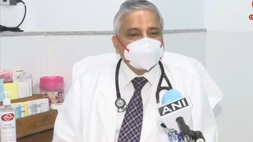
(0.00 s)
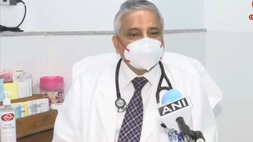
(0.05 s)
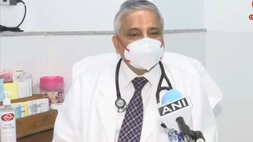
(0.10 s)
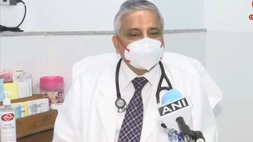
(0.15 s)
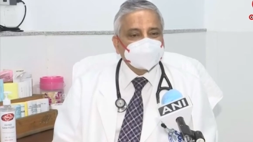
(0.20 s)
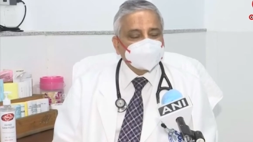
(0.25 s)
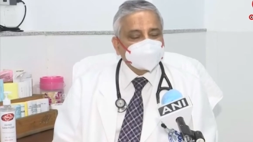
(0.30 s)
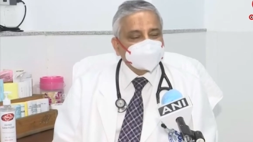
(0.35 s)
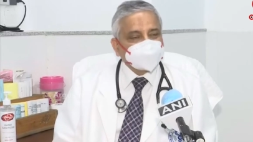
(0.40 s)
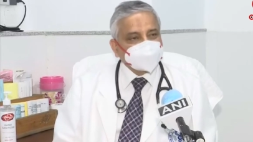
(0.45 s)

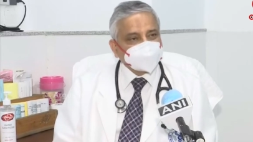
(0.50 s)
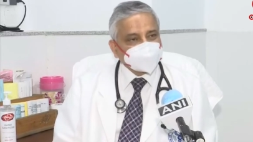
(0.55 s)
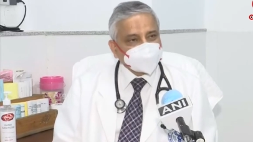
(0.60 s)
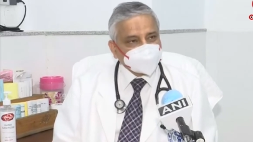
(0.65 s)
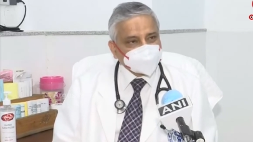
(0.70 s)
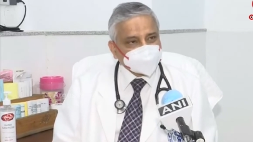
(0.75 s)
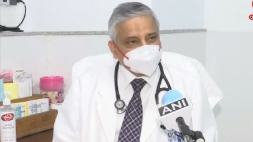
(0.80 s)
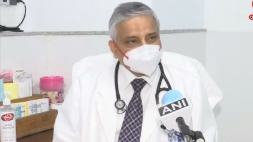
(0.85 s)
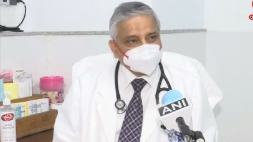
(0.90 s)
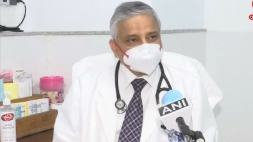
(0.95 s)
and therefore
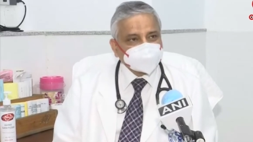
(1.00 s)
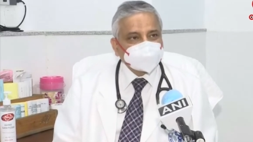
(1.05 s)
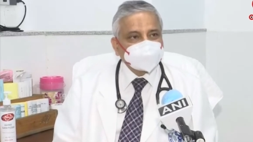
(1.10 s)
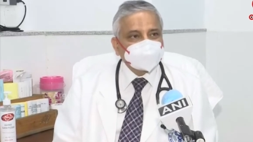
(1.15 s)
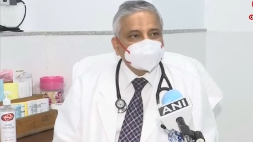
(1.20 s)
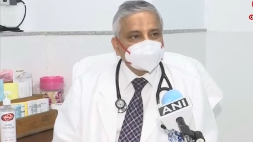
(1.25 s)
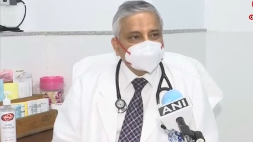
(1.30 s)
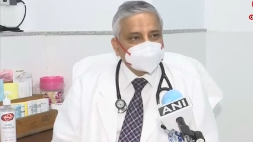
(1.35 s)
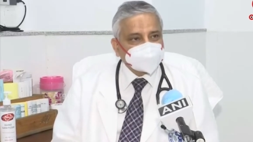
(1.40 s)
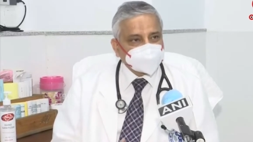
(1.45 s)
he
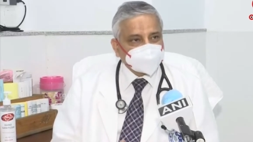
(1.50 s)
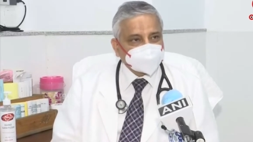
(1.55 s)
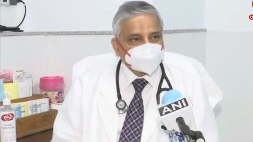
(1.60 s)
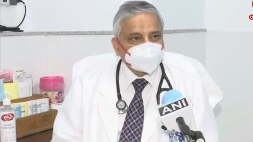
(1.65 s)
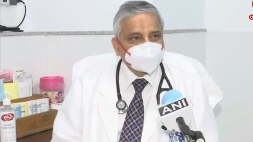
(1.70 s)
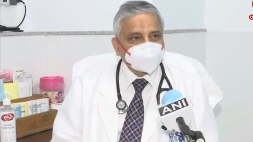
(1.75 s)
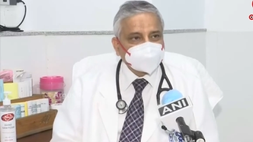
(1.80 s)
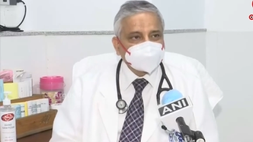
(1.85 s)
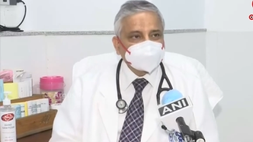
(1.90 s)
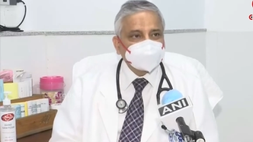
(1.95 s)
talked
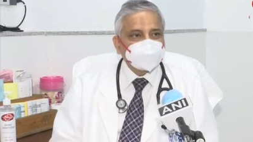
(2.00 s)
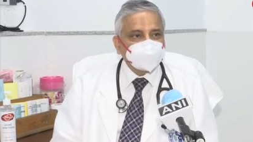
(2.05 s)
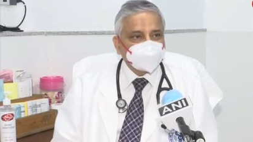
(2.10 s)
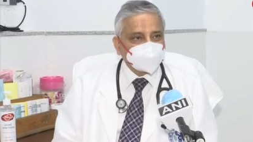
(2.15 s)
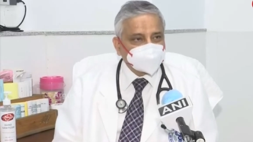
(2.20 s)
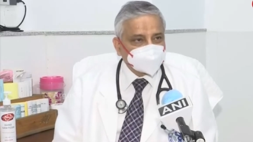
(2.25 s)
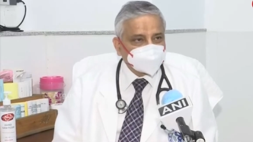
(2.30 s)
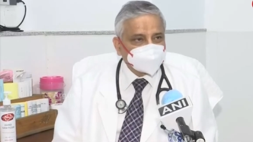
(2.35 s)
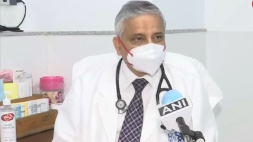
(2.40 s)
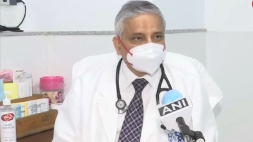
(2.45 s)
to them,
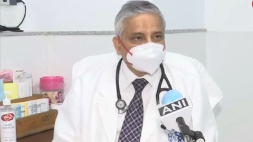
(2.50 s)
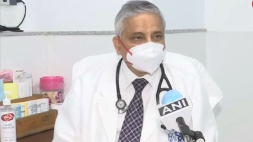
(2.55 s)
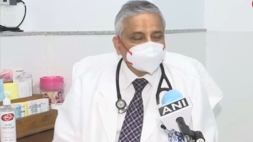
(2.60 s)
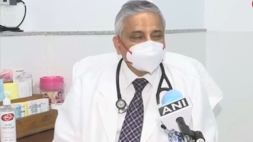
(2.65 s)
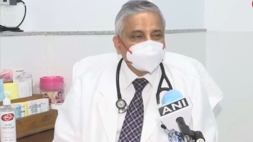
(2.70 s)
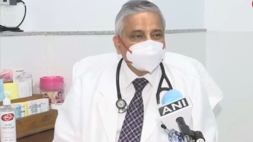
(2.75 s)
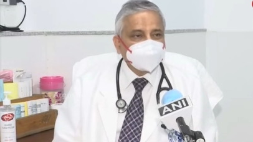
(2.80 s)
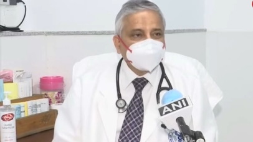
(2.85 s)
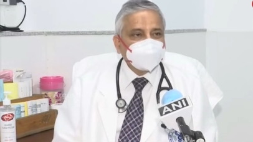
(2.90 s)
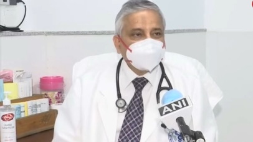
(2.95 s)
joked with
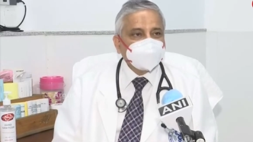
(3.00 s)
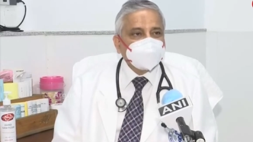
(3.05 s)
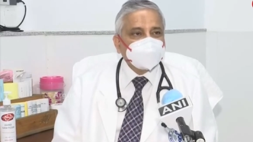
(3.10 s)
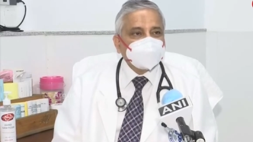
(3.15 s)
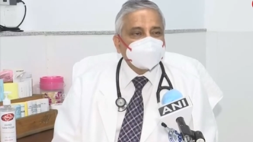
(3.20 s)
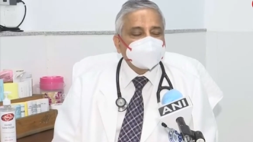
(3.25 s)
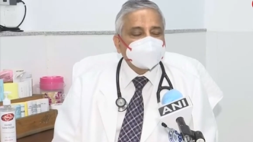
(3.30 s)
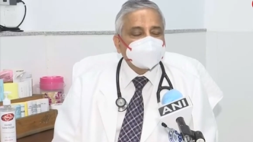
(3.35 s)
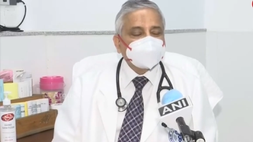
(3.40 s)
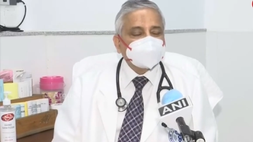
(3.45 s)
them,
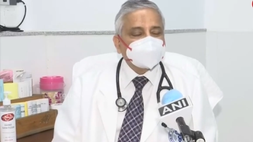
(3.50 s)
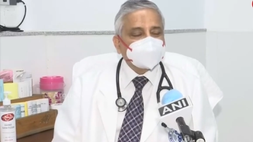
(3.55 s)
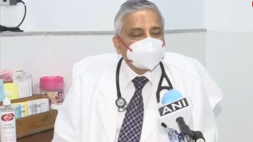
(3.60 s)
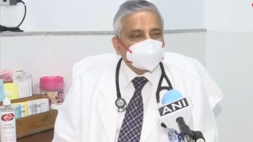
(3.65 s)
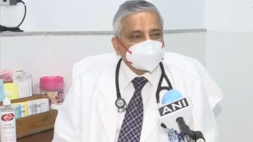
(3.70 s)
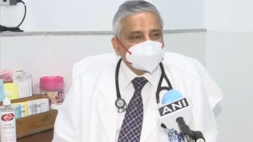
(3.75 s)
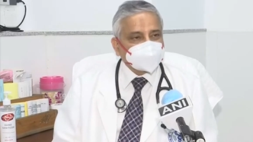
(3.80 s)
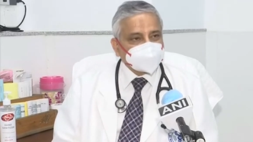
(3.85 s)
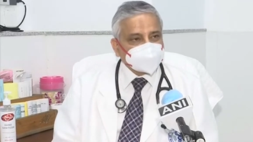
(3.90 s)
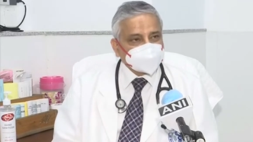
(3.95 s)

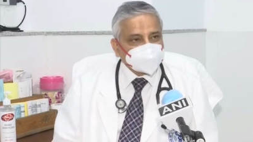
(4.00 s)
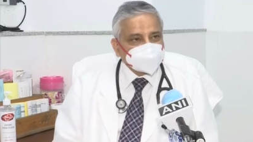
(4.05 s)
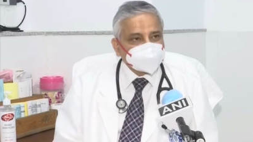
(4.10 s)
talked to them